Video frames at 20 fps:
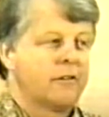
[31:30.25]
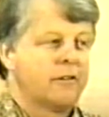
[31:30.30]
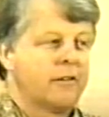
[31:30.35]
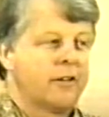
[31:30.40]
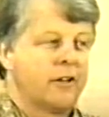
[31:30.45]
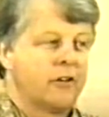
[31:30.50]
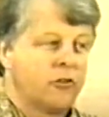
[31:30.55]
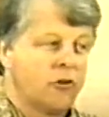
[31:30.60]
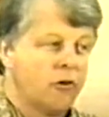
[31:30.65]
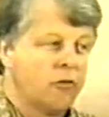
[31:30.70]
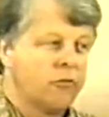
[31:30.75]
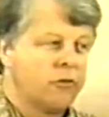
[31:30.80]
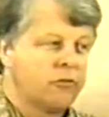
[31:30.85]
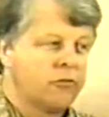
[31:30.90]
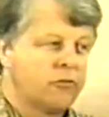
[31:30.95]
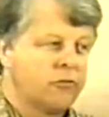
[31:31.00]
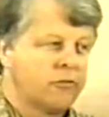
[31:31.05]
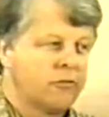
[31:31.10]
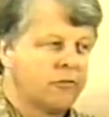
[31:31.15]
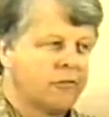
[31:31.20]
Get
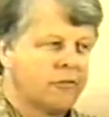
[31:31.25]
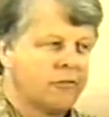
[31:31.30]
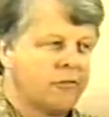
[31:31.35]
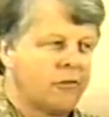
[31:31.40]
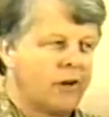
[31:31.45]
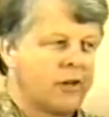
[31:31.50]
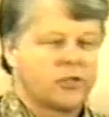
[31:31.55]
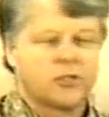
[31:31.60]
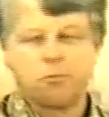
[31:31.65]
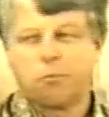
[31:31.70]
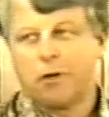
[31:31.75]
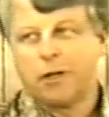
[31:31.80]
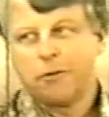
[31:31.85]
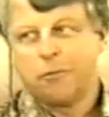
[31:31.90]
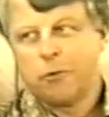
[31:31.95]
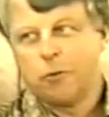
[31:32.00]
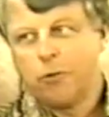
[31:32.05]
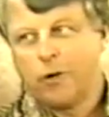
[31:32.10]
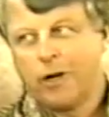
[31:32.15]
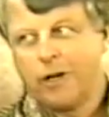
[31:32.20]
nervous? Try to explain them
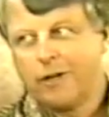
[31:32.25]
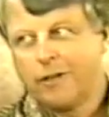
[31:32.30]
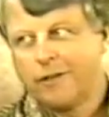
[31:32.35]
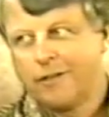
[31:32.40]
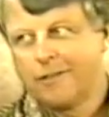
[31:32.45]
away?